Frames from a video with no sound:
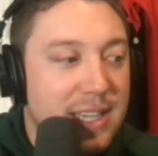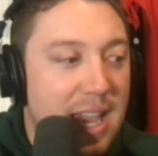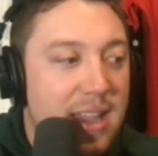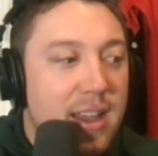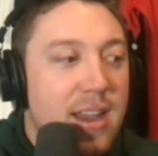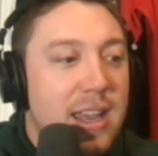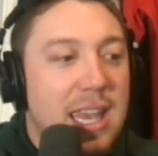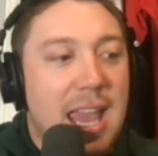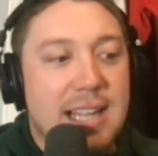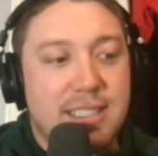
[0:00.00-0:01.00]
Okay.
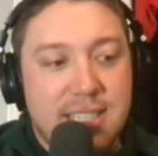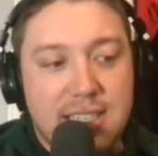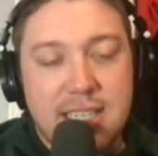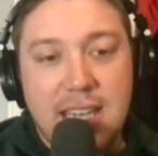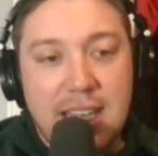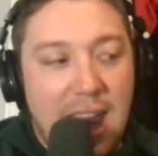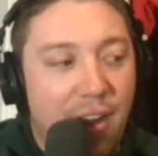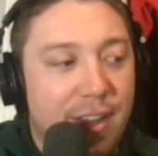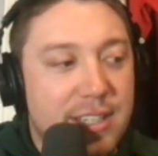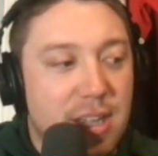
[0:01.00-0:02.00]
He had 16
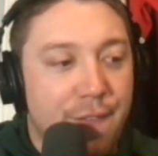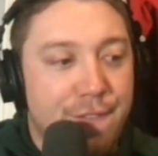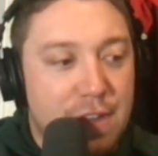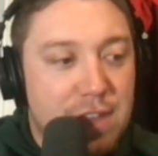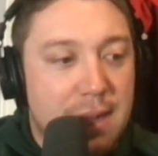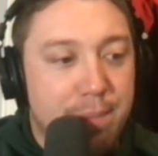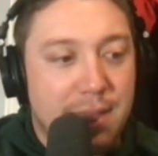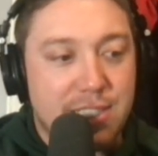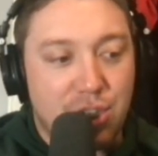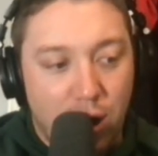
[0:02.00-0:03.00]
carries of 15
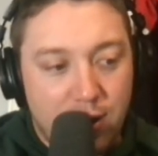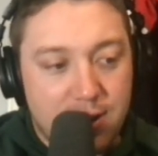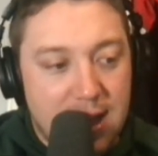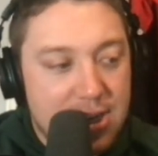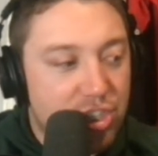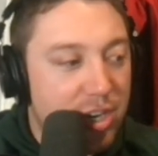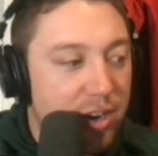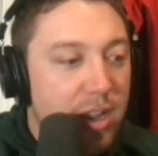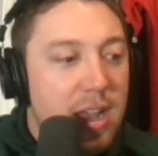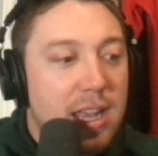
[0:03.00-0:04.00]
plus yards last
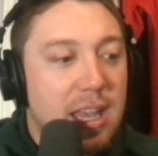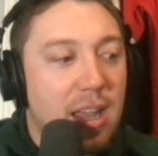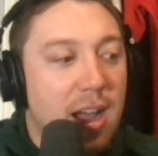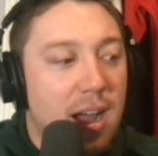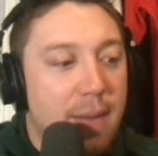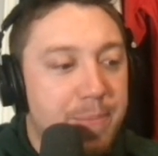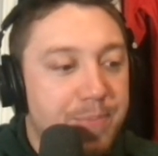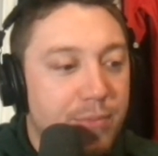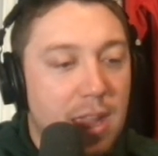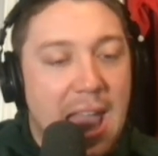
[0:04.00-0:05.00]
year. He
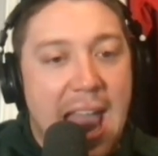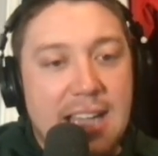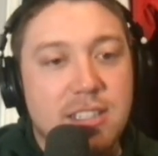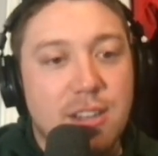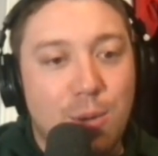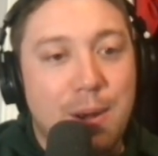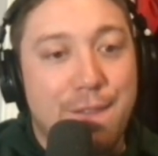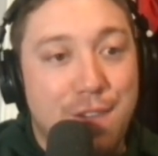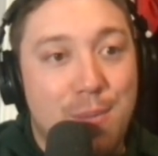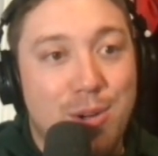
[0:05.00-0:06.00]
has a little bit of
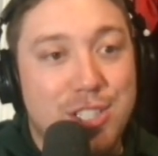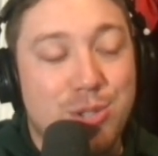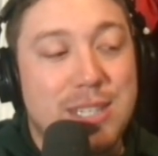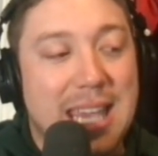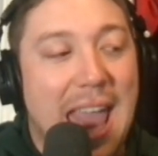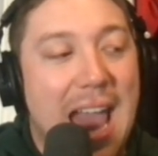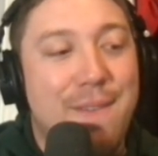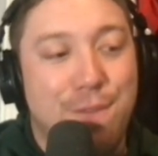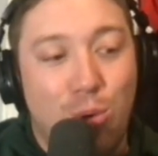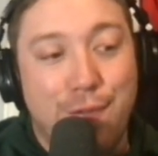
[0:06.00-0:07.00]
fumble issues. He
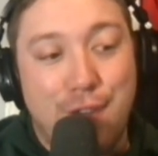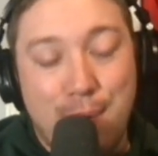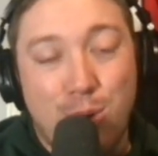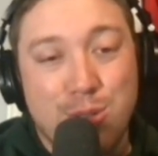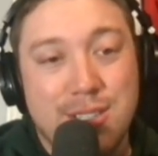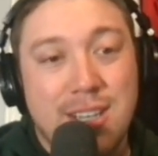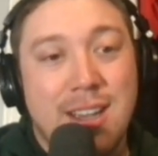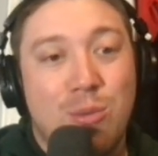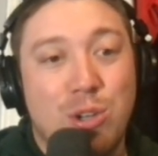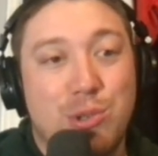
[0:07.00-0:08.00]
had 4 fumbles,
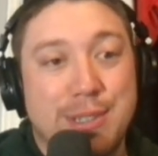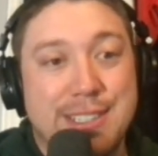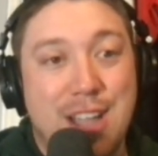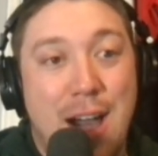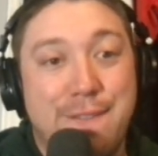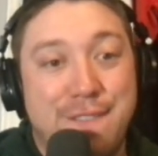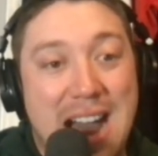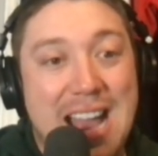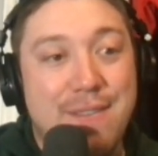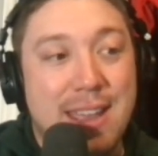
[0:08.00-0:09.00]
which was top
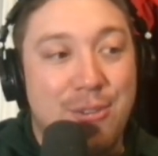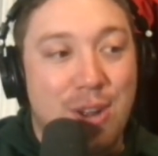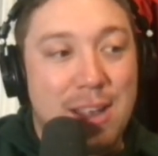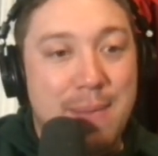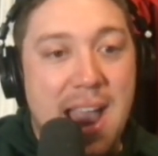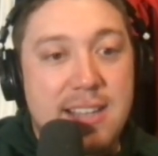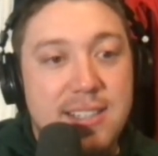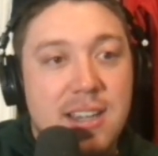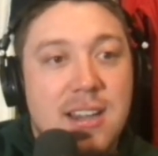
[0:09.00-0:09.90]
5 in running backs.